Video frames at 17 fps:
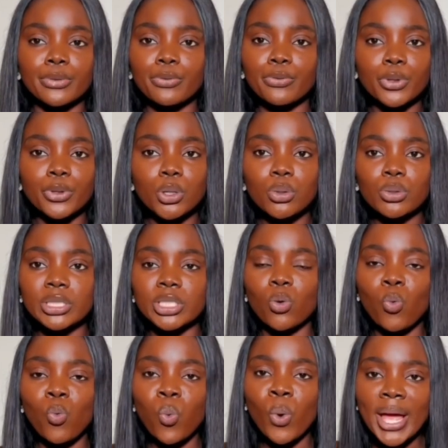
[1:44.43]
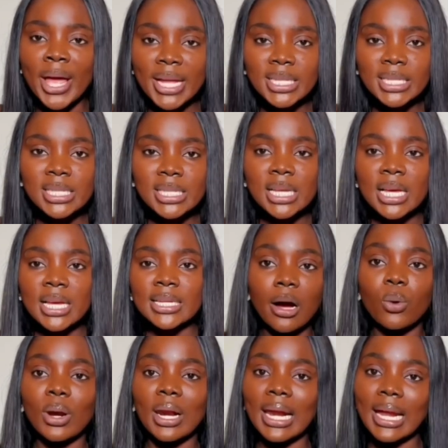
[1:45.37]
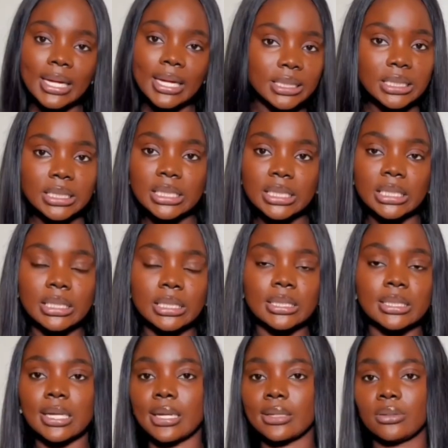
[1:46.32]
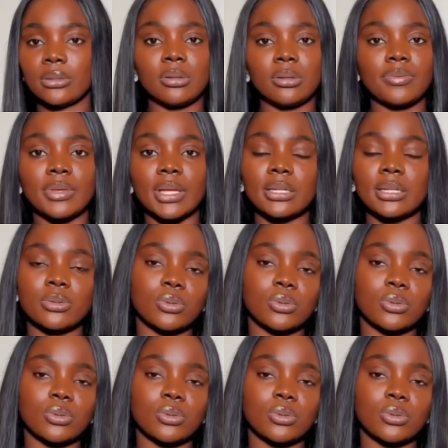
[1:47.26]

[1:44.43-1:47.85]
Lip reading: feel, the weight, how light it is, and all of that.